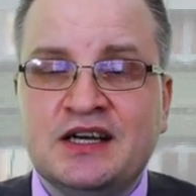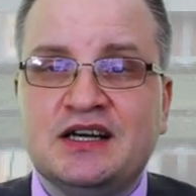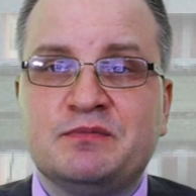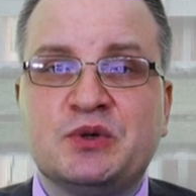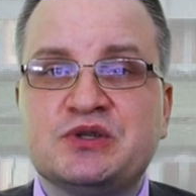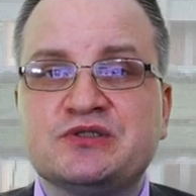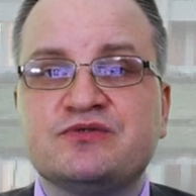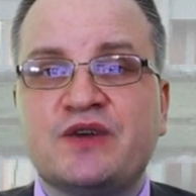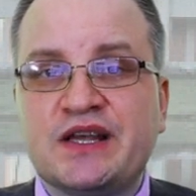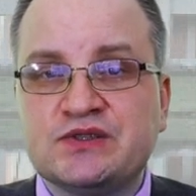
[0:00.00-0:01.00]
purchase
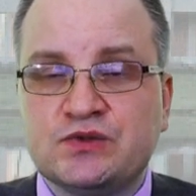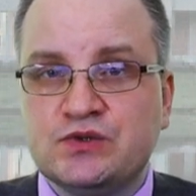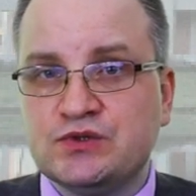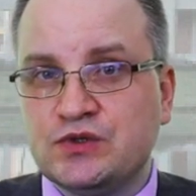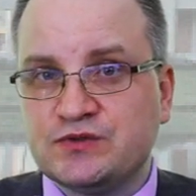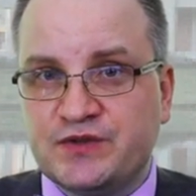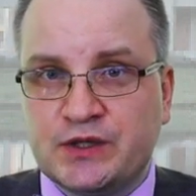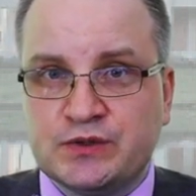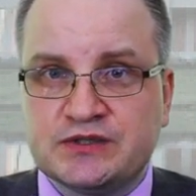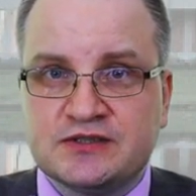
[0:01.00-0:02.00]
rights to use those
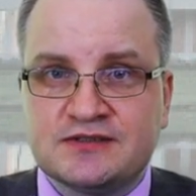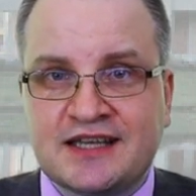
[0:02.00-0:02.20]
frequencies.